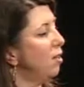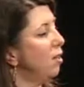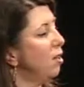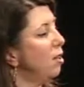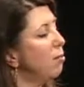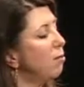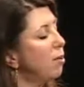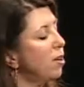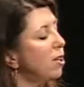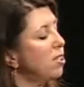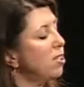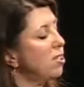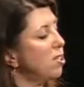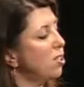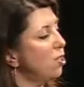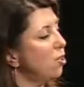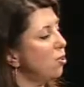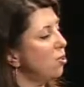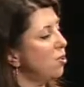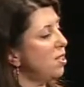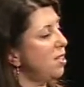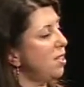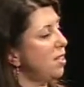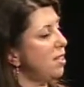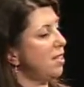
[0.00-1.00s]
lumbar
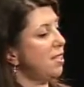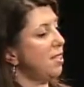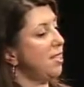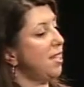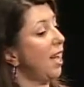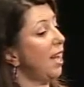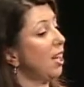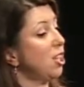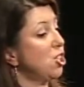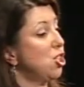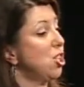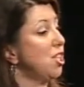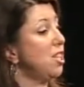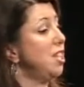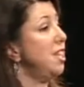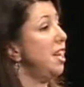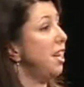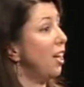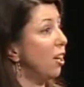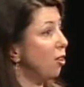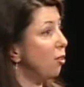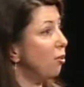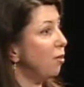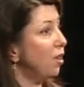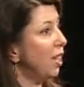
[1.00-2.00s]
stenosis is actually
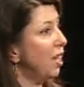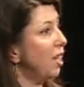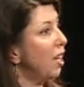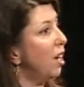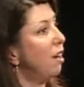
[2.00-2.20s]
narrowing